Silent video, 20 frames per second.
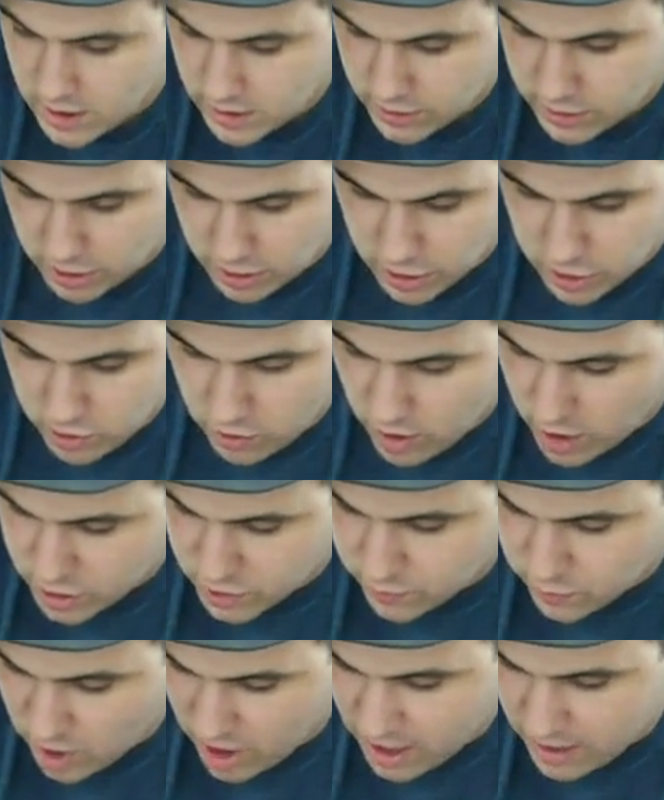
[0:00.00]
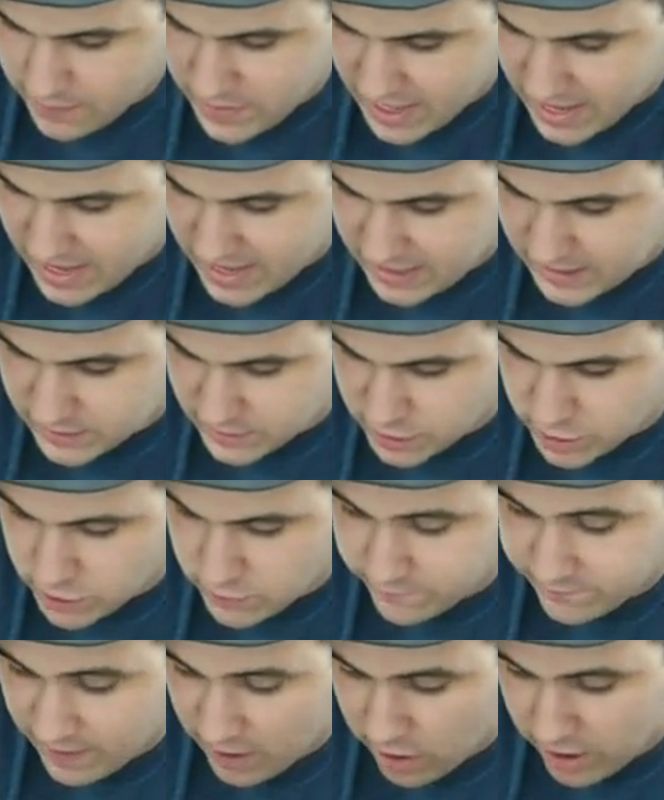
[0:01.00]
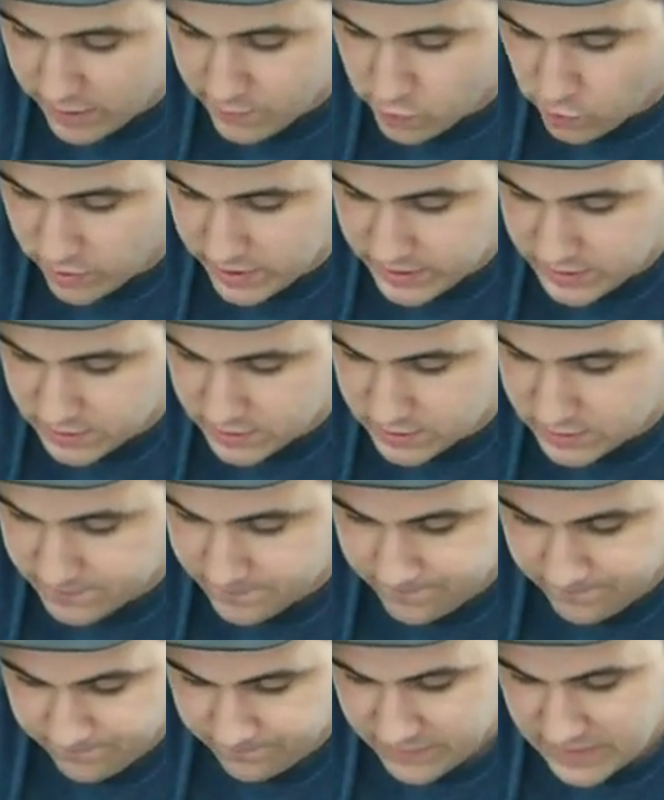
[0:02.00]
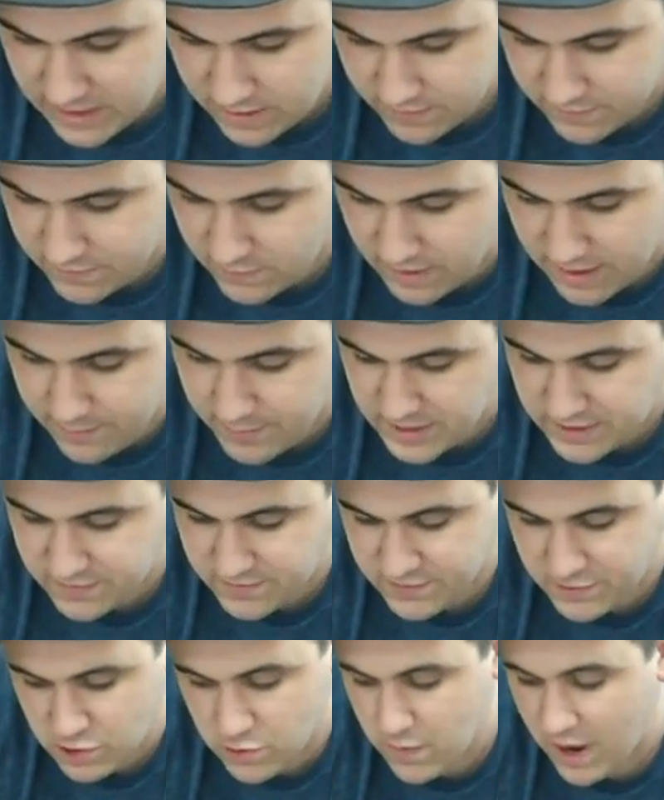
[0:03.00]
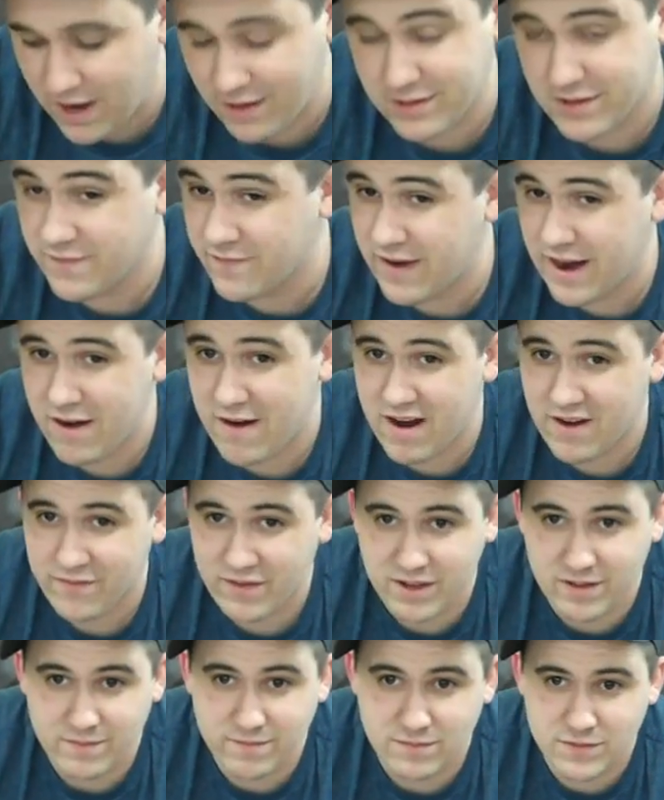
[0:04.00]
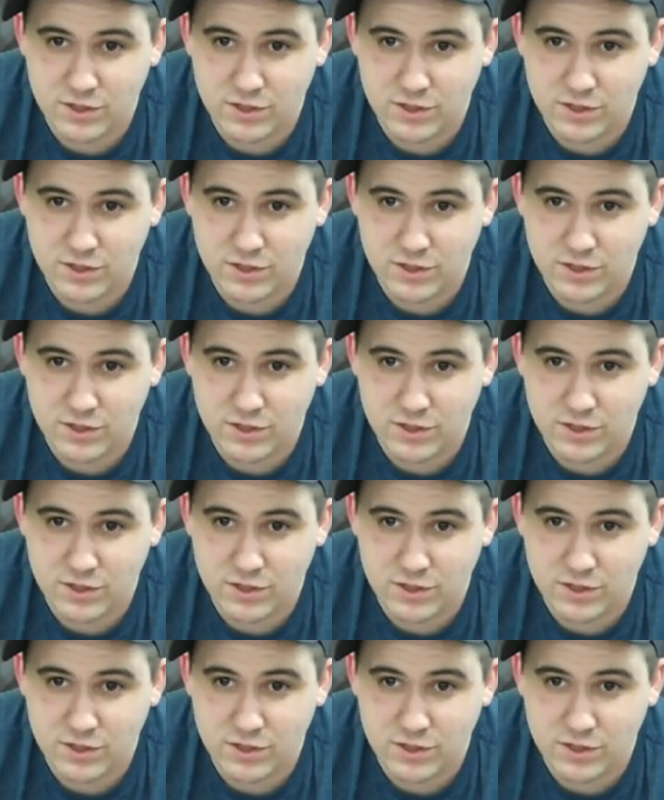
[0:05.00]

So your Taurox Prime has two firing points, so that means two models can fire out of it.